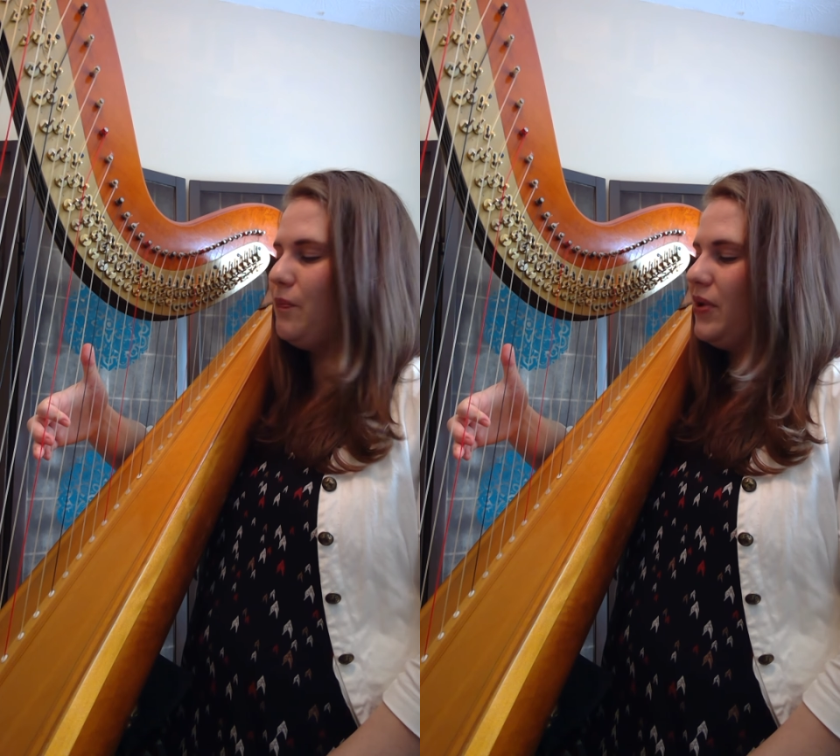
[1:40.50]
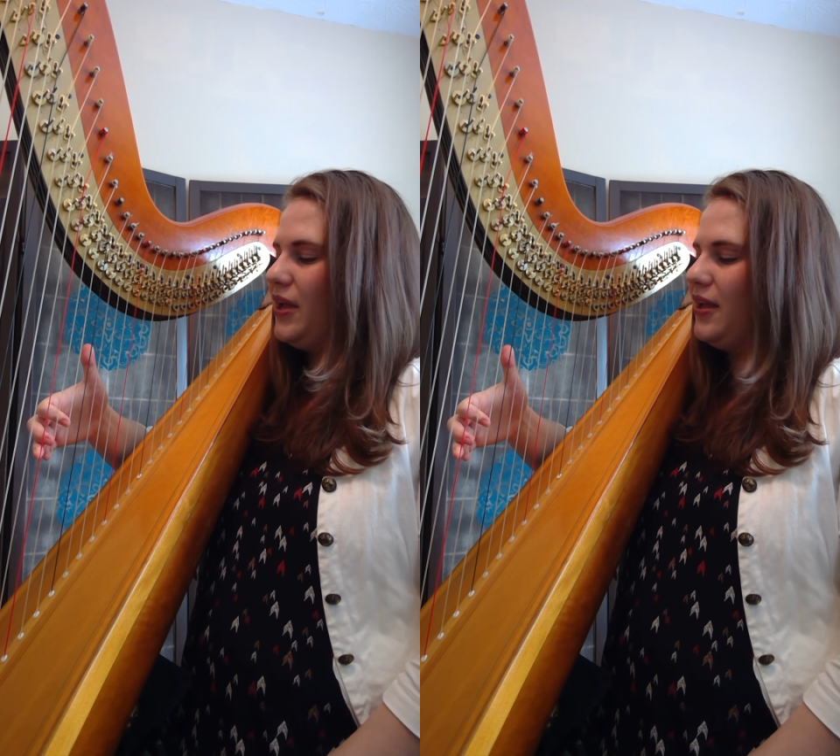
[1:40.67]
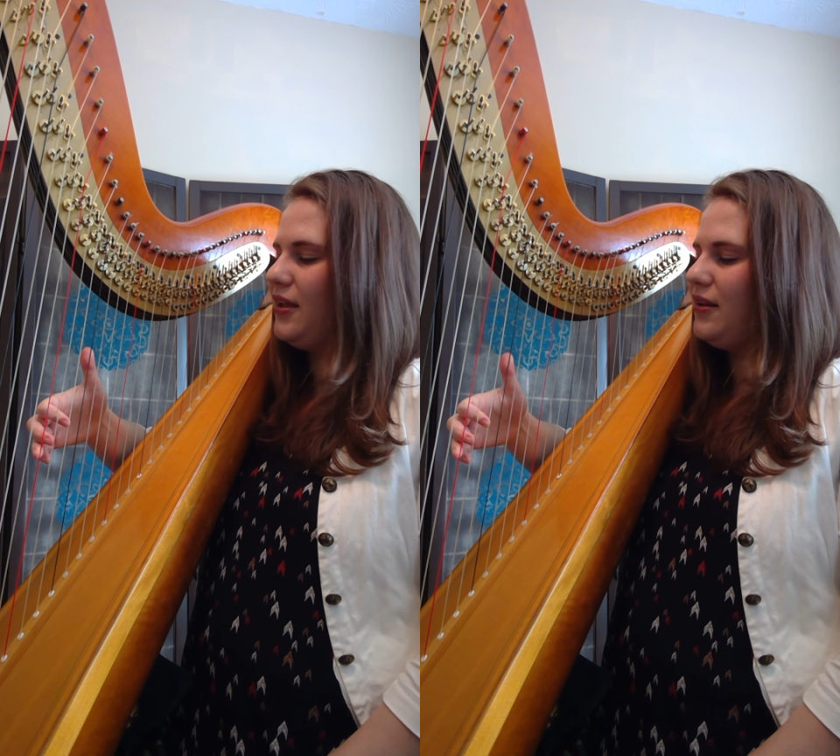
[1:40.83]

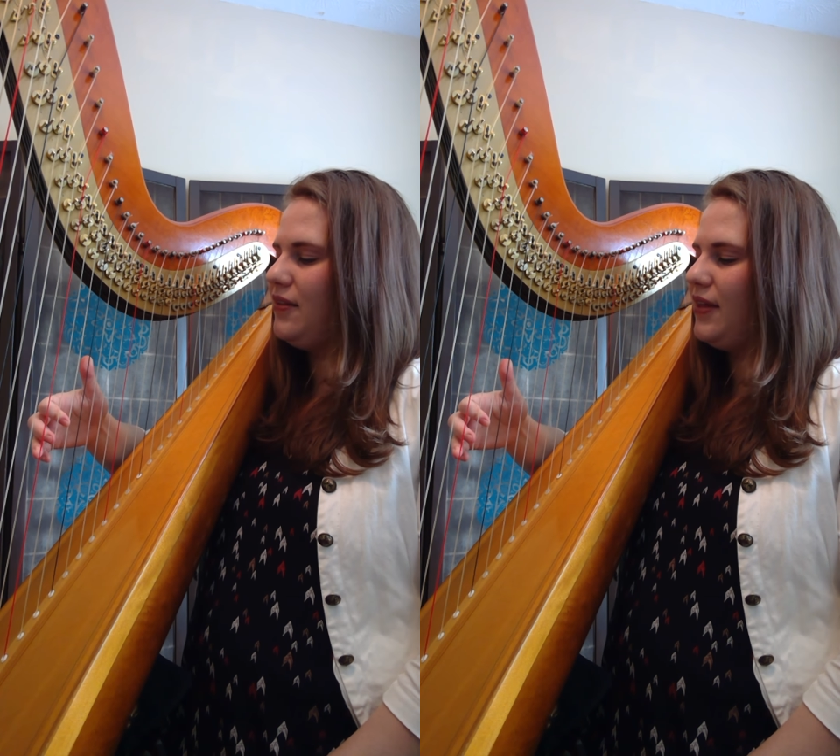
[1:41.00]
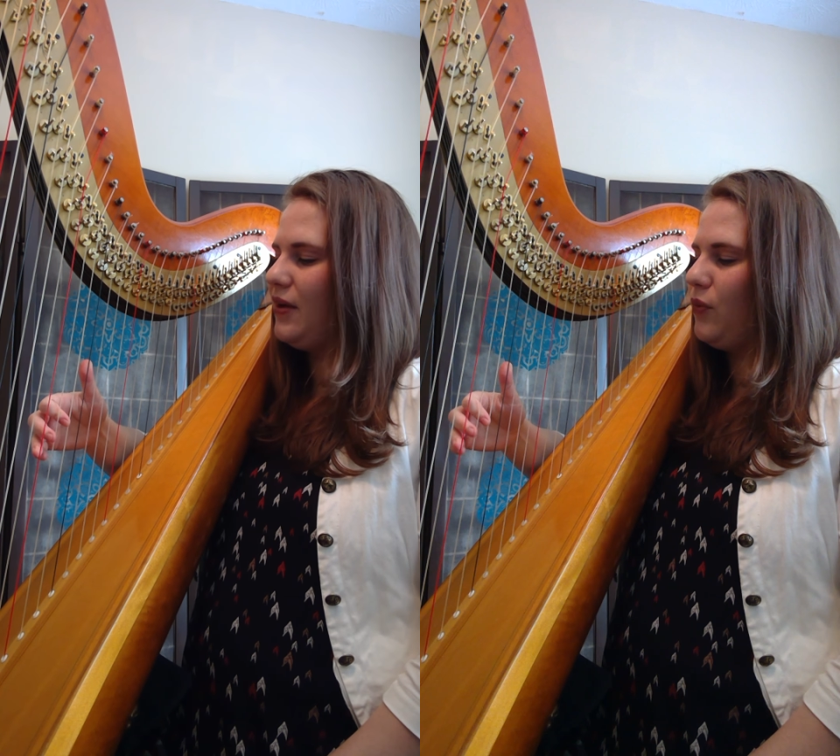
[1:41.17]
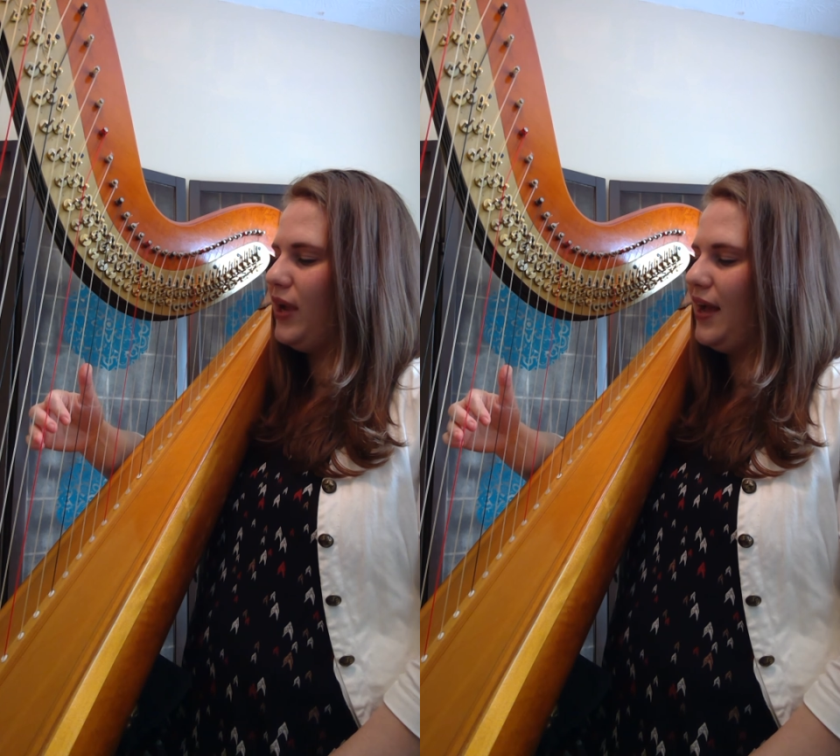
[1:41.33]
but
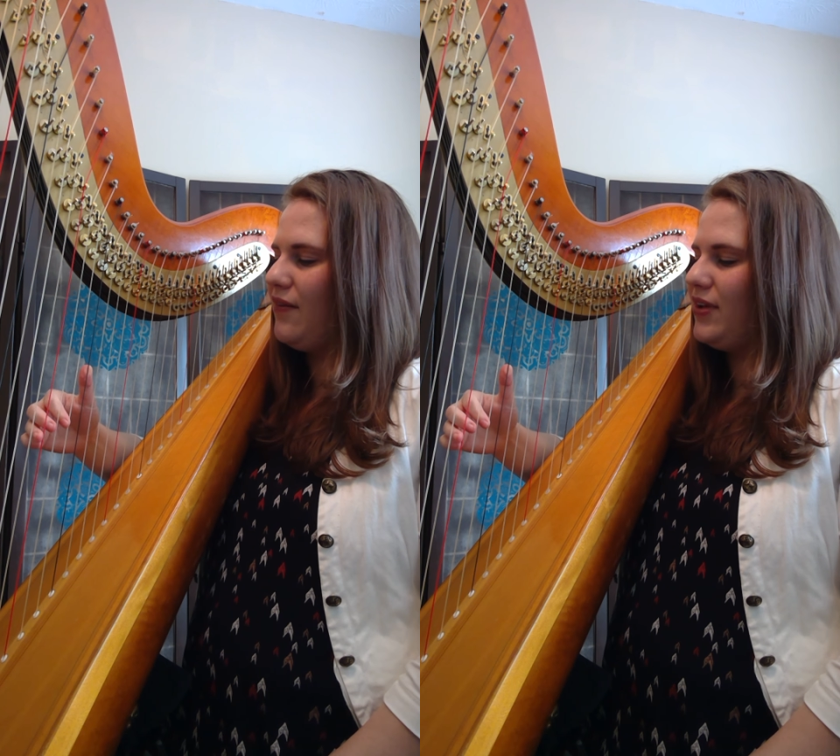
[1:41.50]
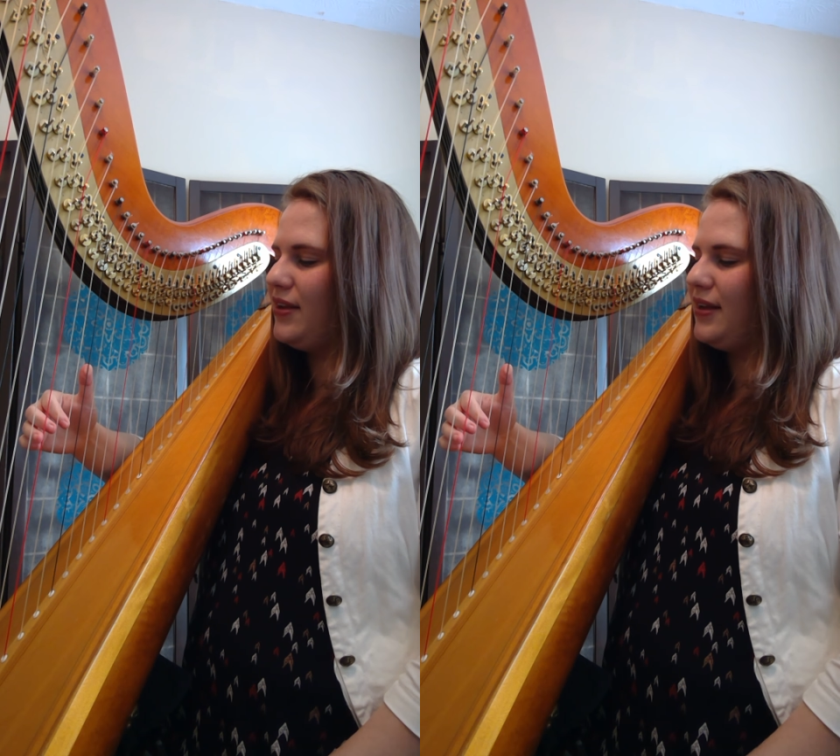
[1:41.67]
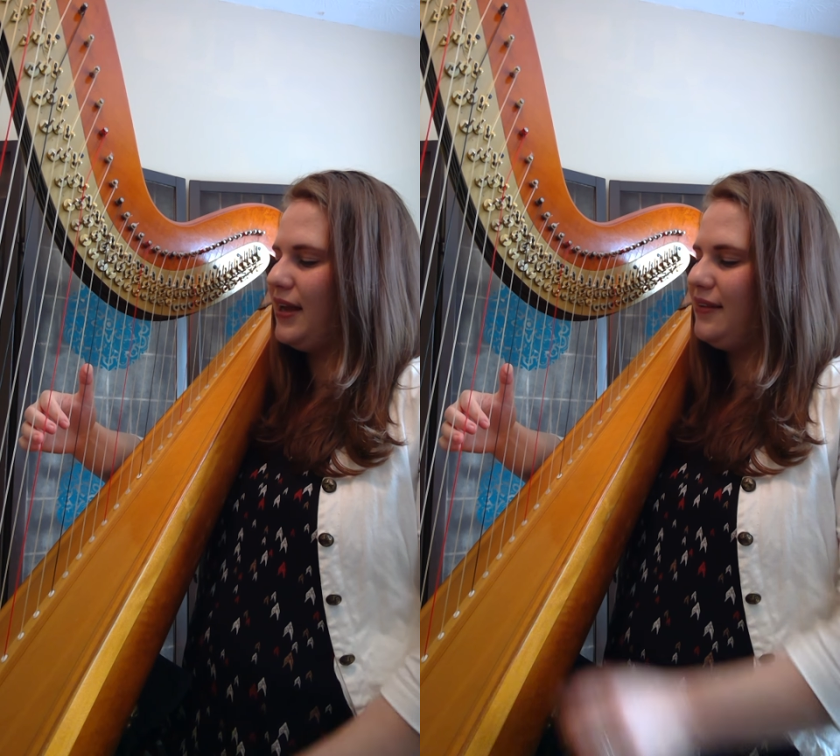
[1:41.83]
that we have
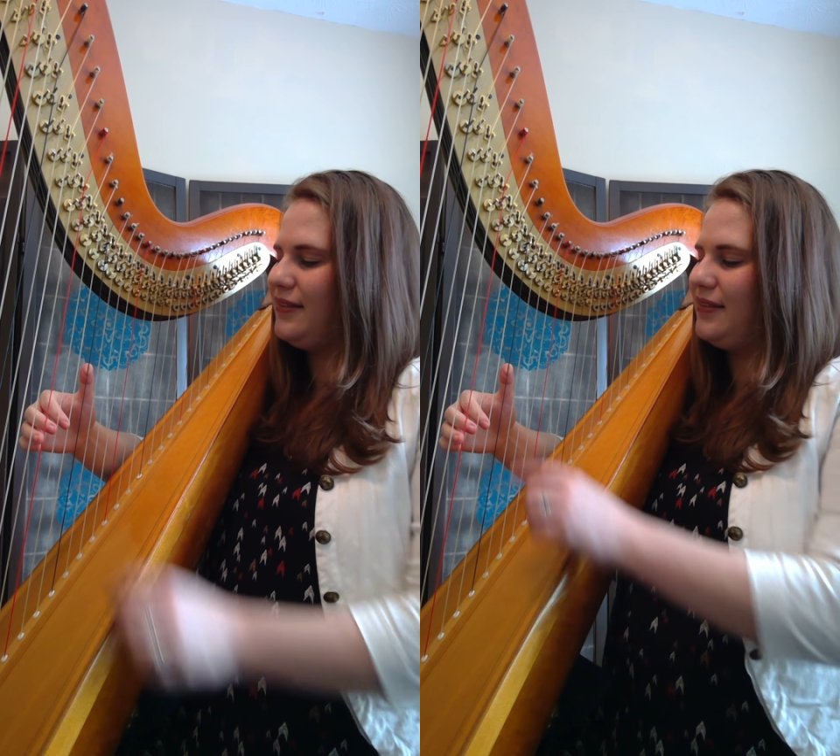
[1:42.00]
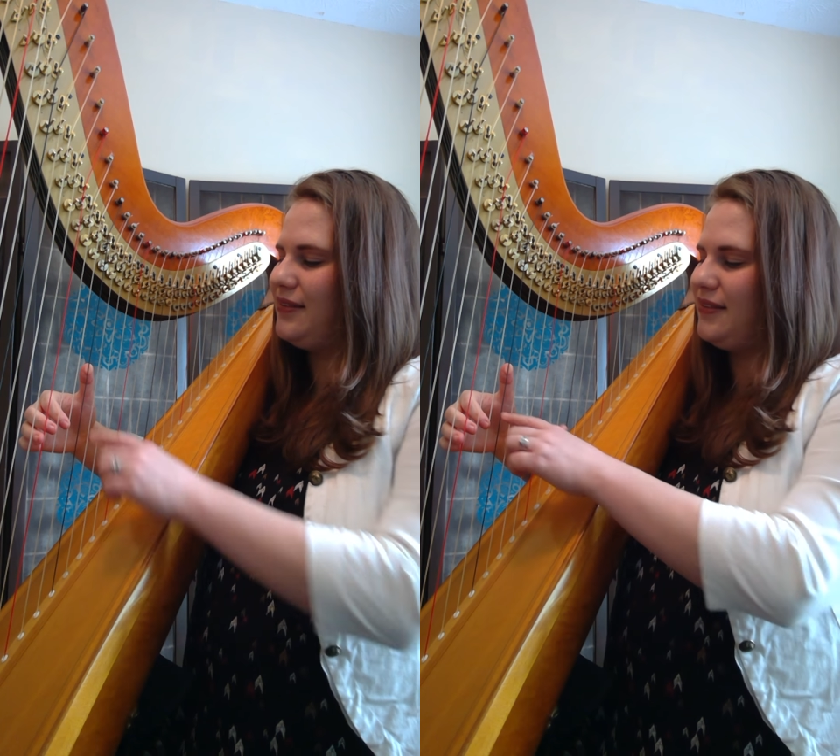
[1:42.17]
a nice